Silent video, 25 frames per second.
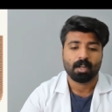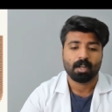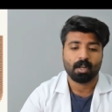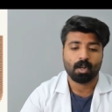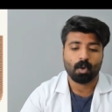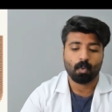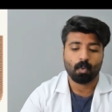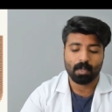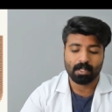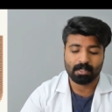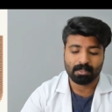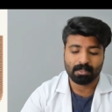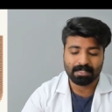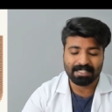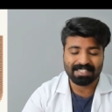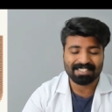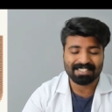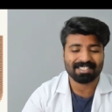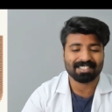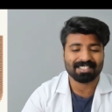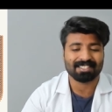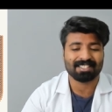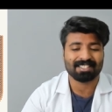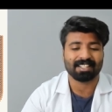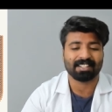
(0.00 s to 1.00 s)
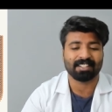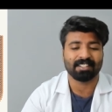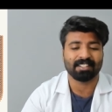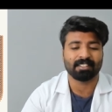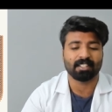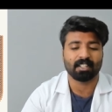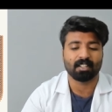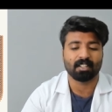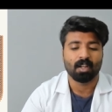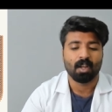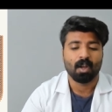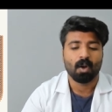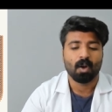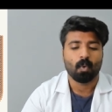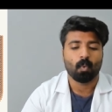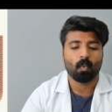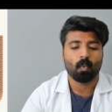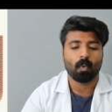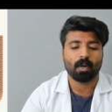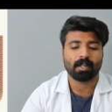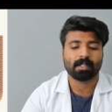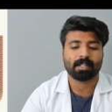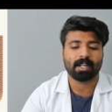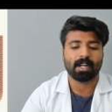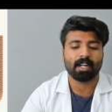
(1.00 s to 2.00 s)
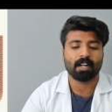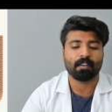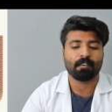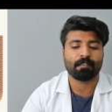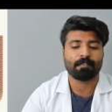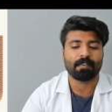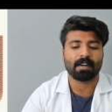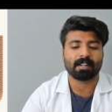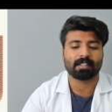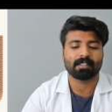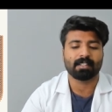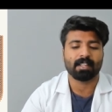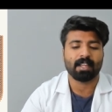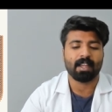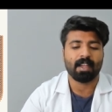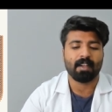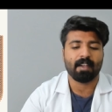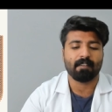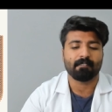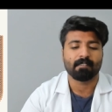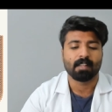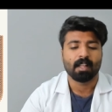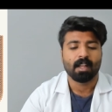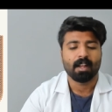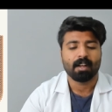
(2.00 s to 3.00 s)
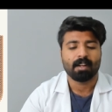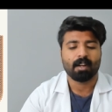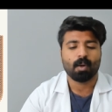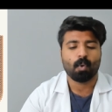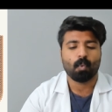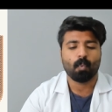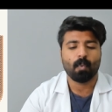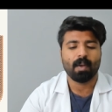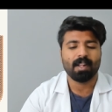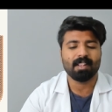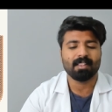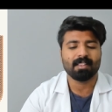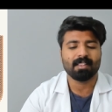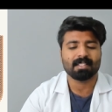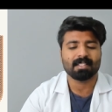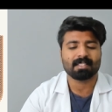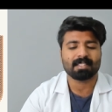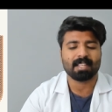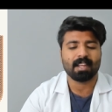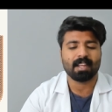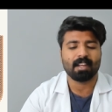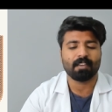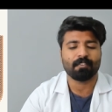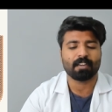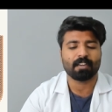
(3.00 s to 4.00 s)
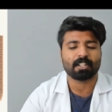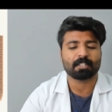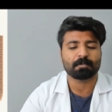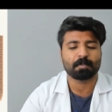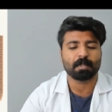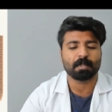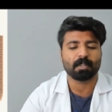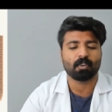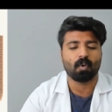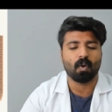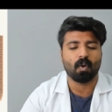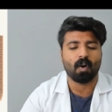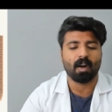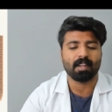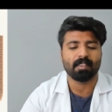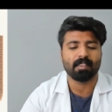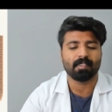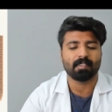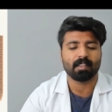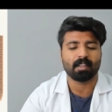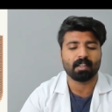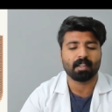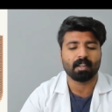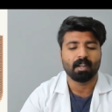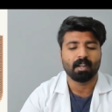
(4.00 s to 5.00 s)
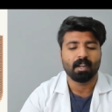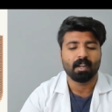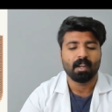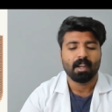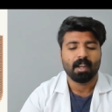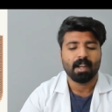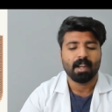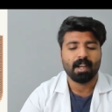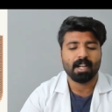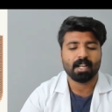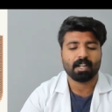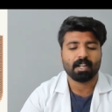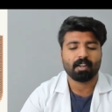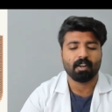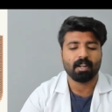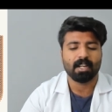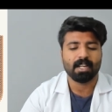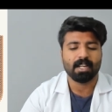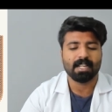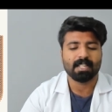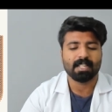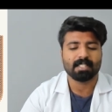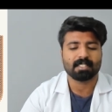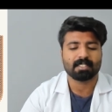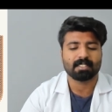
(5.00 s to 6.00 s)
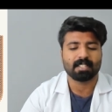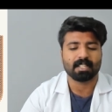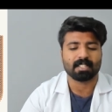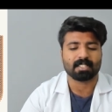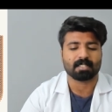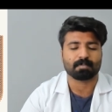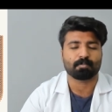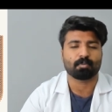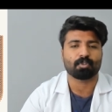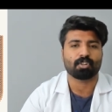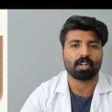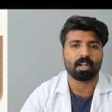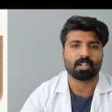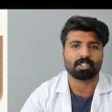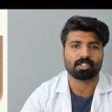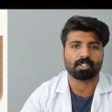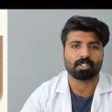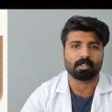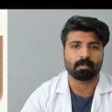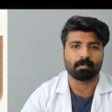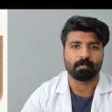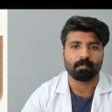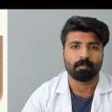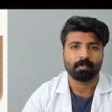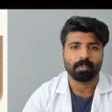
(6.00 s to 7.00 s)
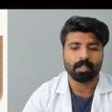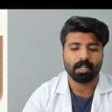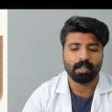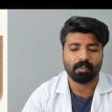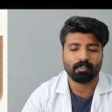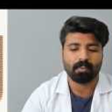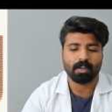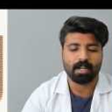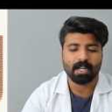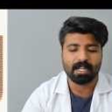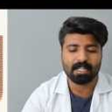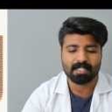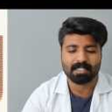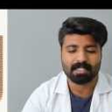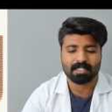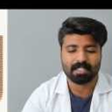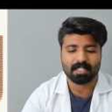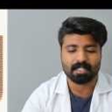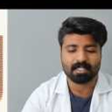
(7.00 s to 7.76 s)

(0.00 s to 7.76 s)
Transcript: Now, when these are secreted, what kind of effect they have? Now, when this NFXP got in there, it released this potassium. It released